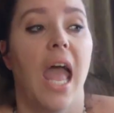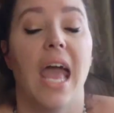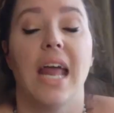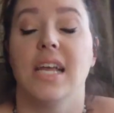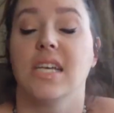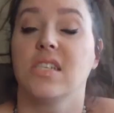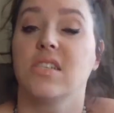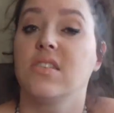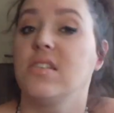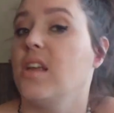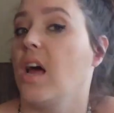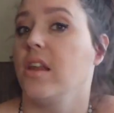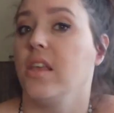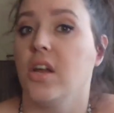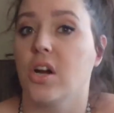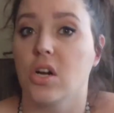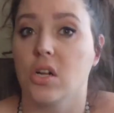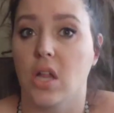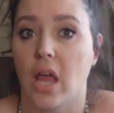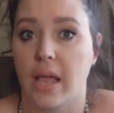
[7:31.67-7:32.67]
and a
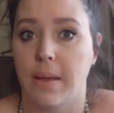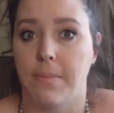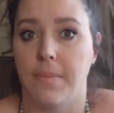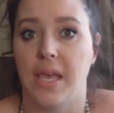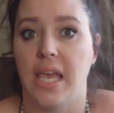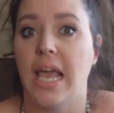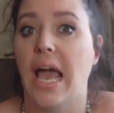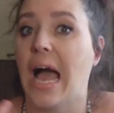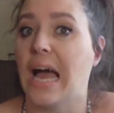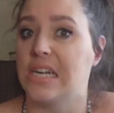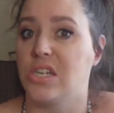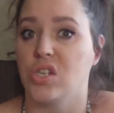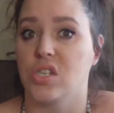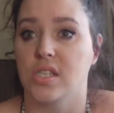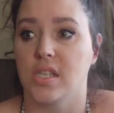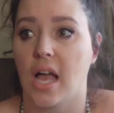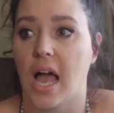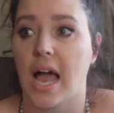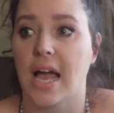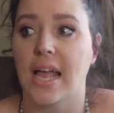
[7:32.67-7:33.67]
studier like me, I
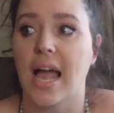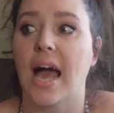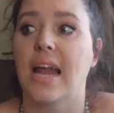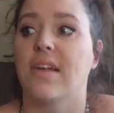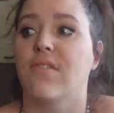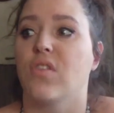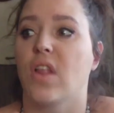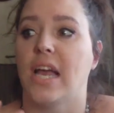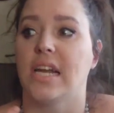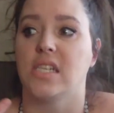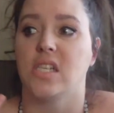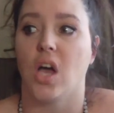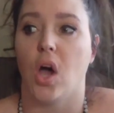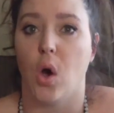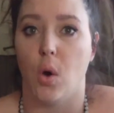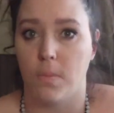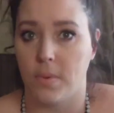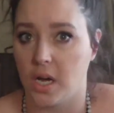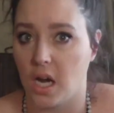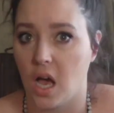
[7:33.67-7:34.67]
just I kind of like to
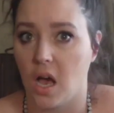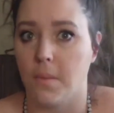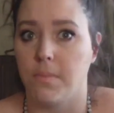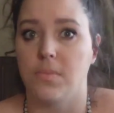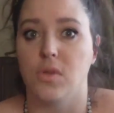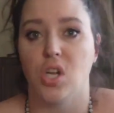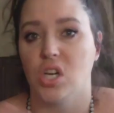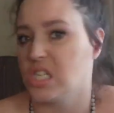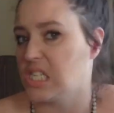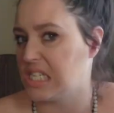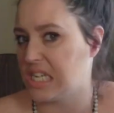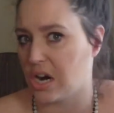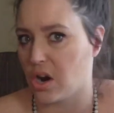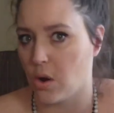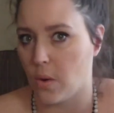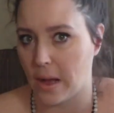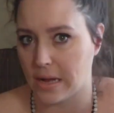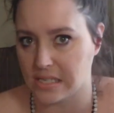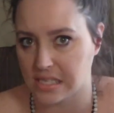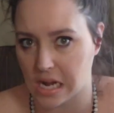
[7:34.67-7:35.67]
open up, look
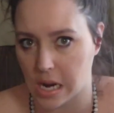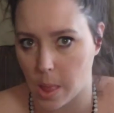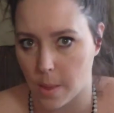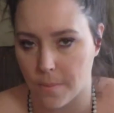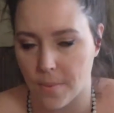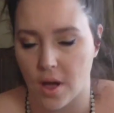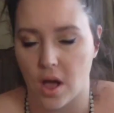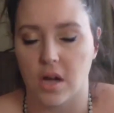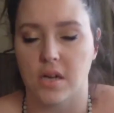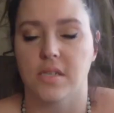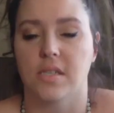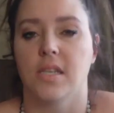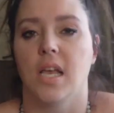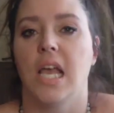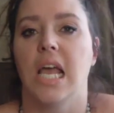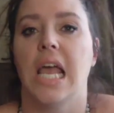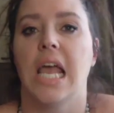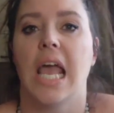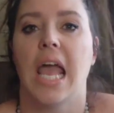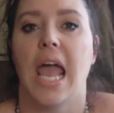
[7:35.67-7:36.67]
tarot outside of the box,
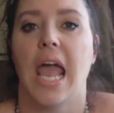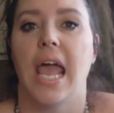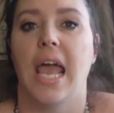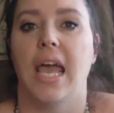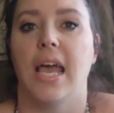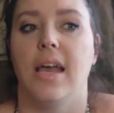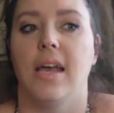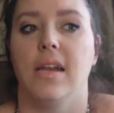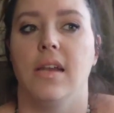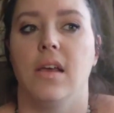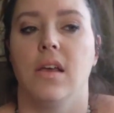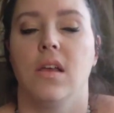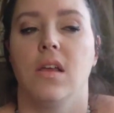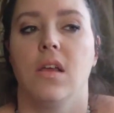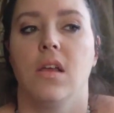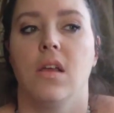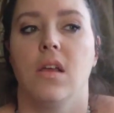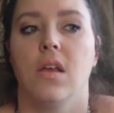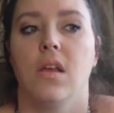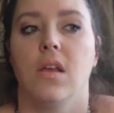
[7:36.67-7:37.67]
and
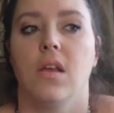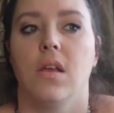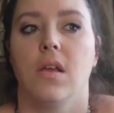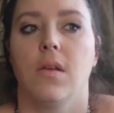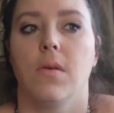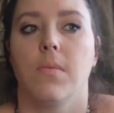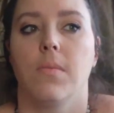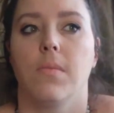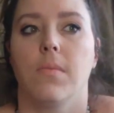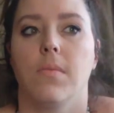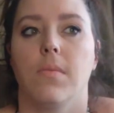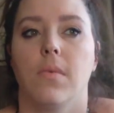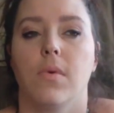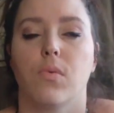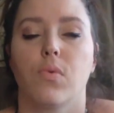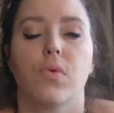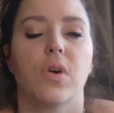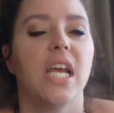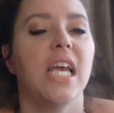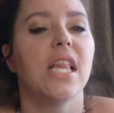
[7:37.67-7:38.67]

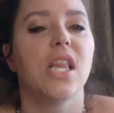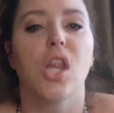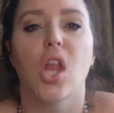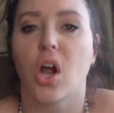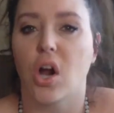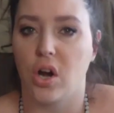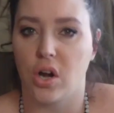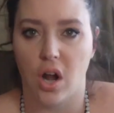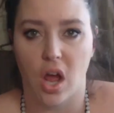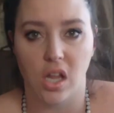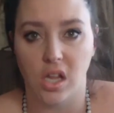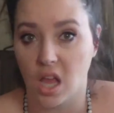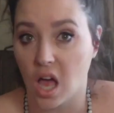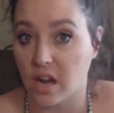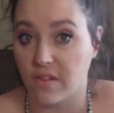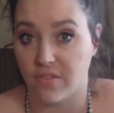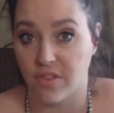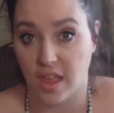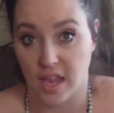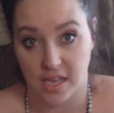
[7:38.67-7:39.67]
relearn a
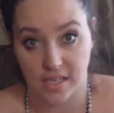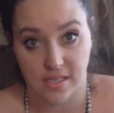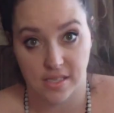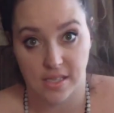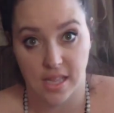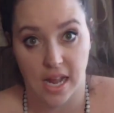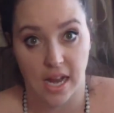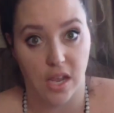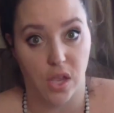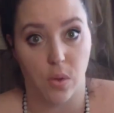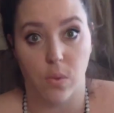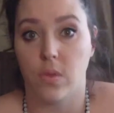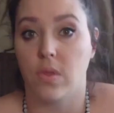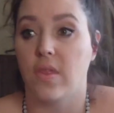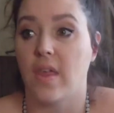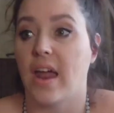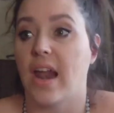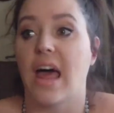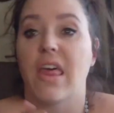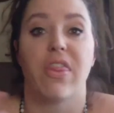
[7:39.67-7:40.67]
lot of things that you
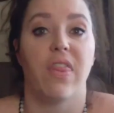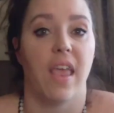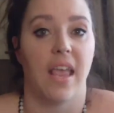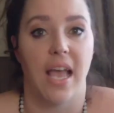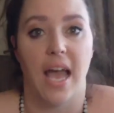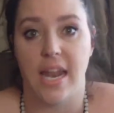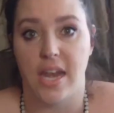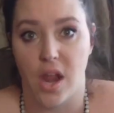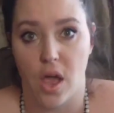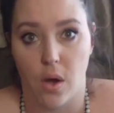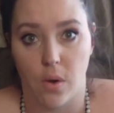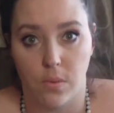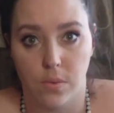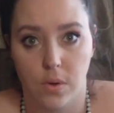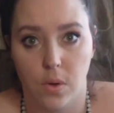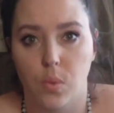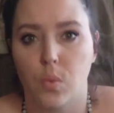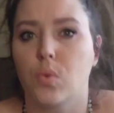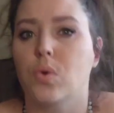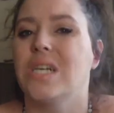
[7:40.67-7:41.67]
that I think I know.
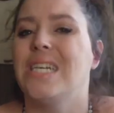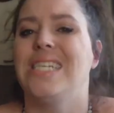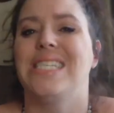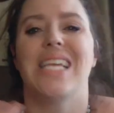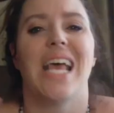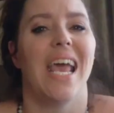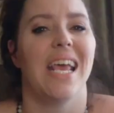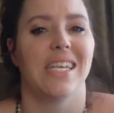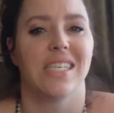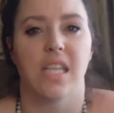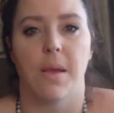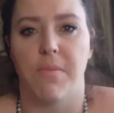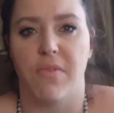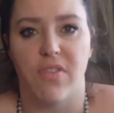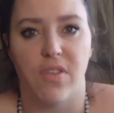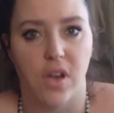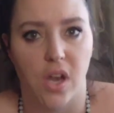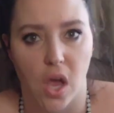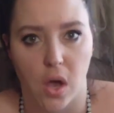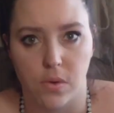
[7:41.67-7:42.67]
Retake some
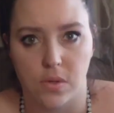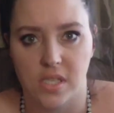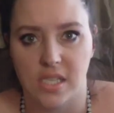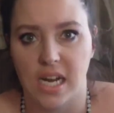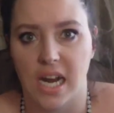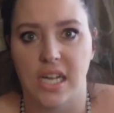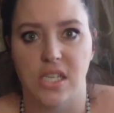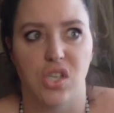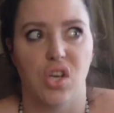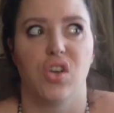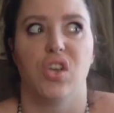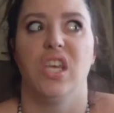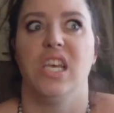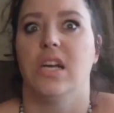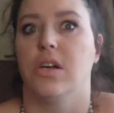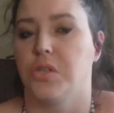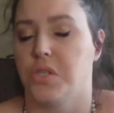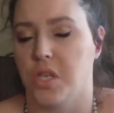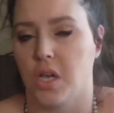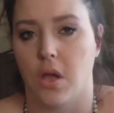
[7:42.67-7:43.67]
of the notes that I took
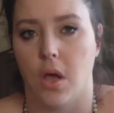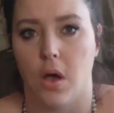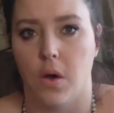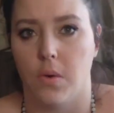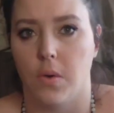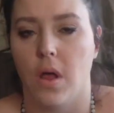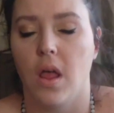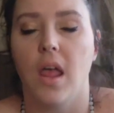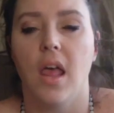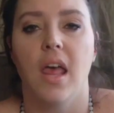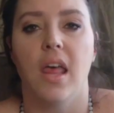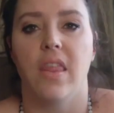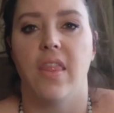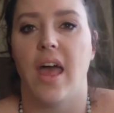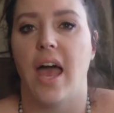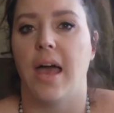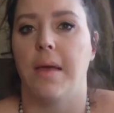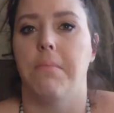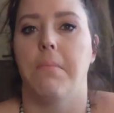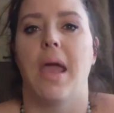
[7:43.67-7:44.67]
years ago
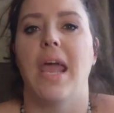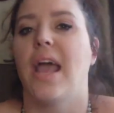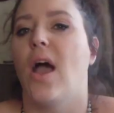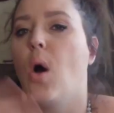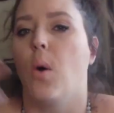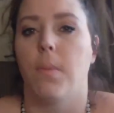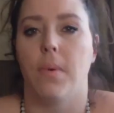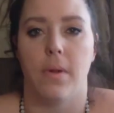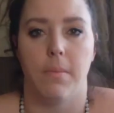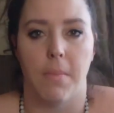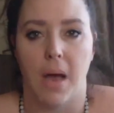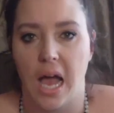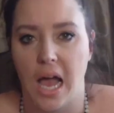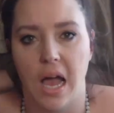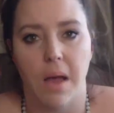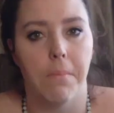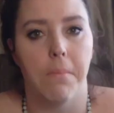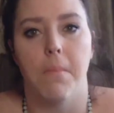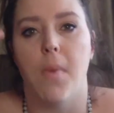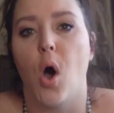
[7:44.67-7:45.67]
that may open my
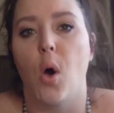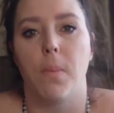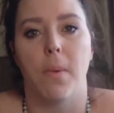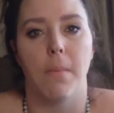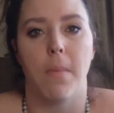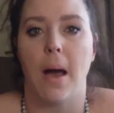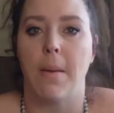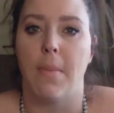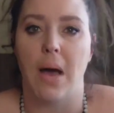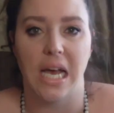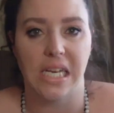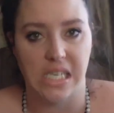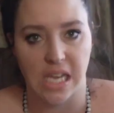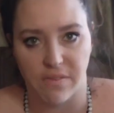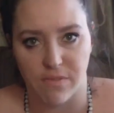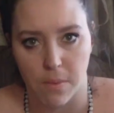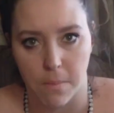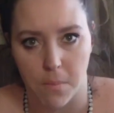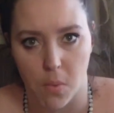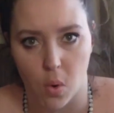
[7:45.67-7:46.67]
open my mind
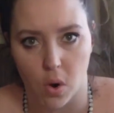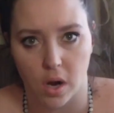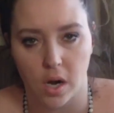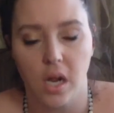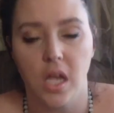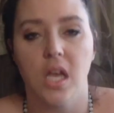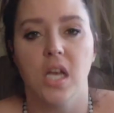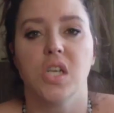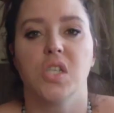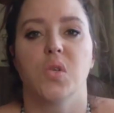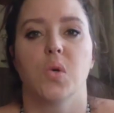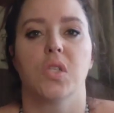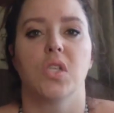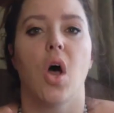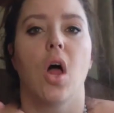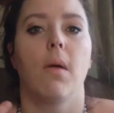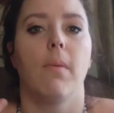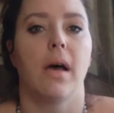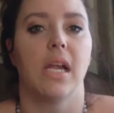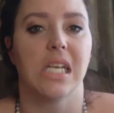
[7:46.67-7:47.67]
even more. So it's
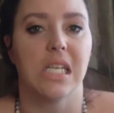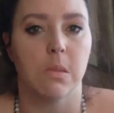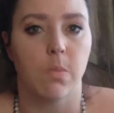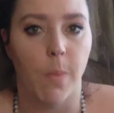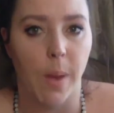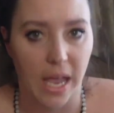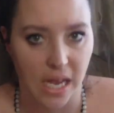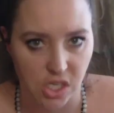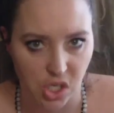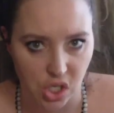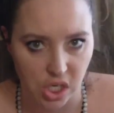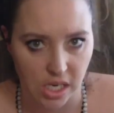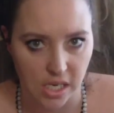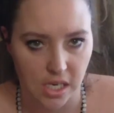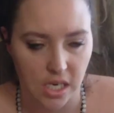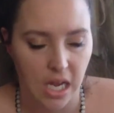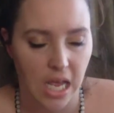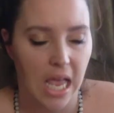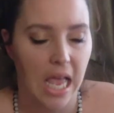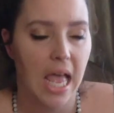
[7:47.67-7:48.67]
all about
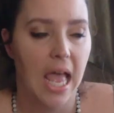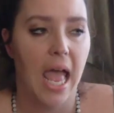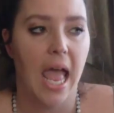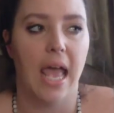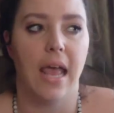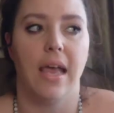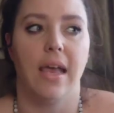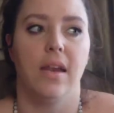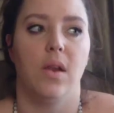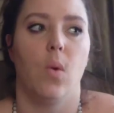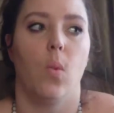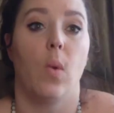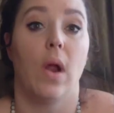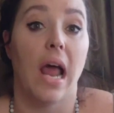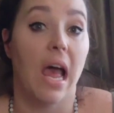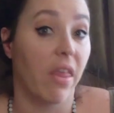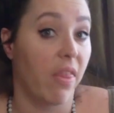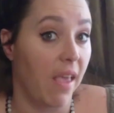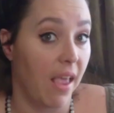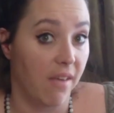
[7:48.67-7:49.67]
expansion. And
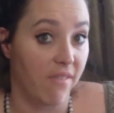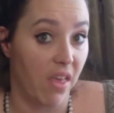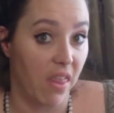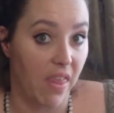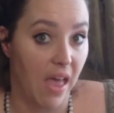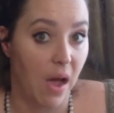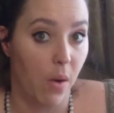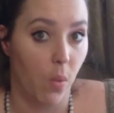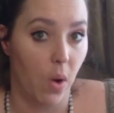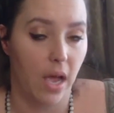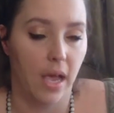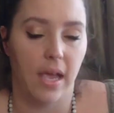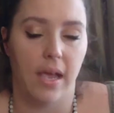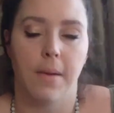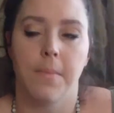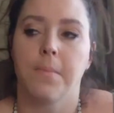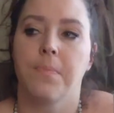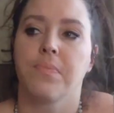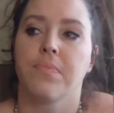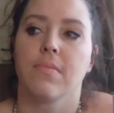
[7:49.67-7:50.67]
when I think of it that
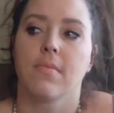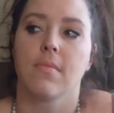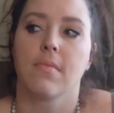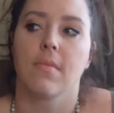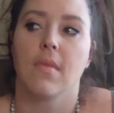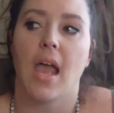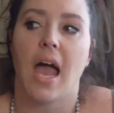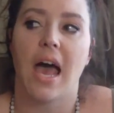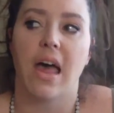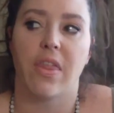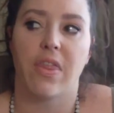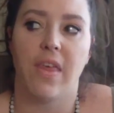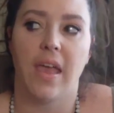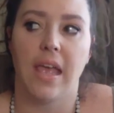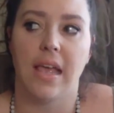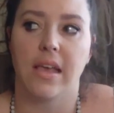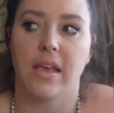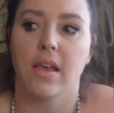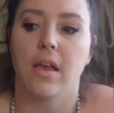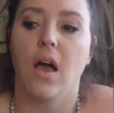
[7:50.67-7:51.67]
way, I
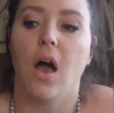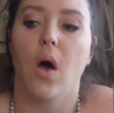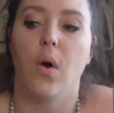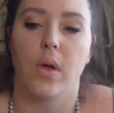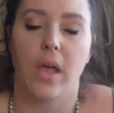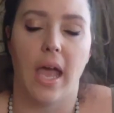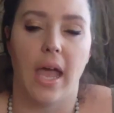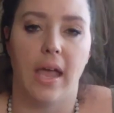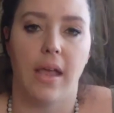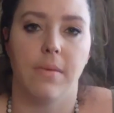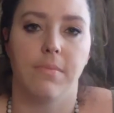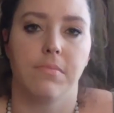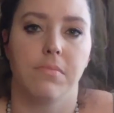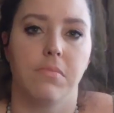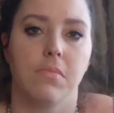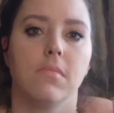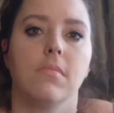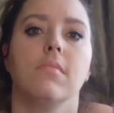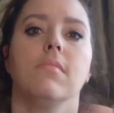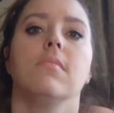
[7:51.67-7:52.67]
think, okay,
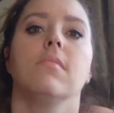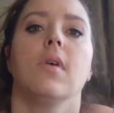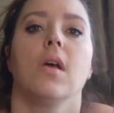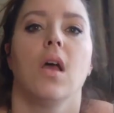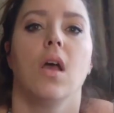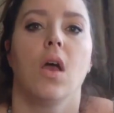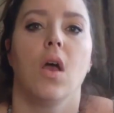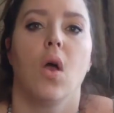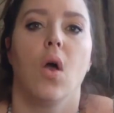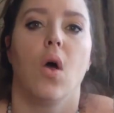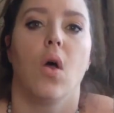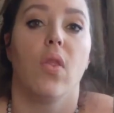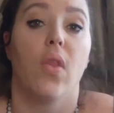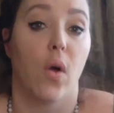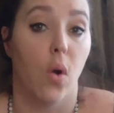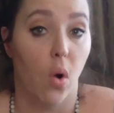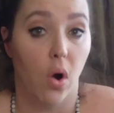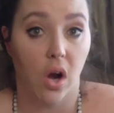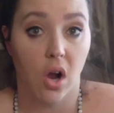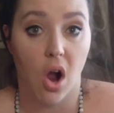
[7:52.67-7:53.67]

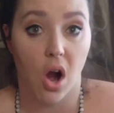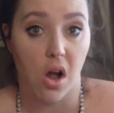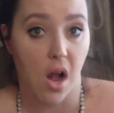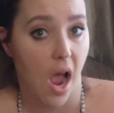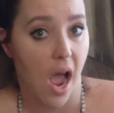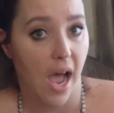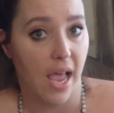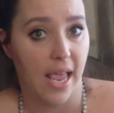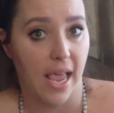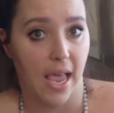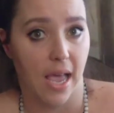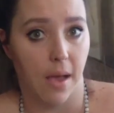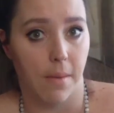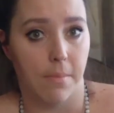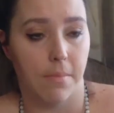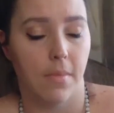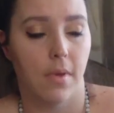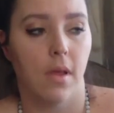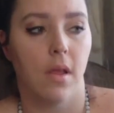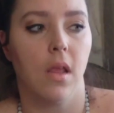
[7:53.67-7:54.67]
the court card I
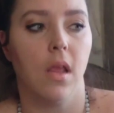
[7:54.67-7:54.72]
am.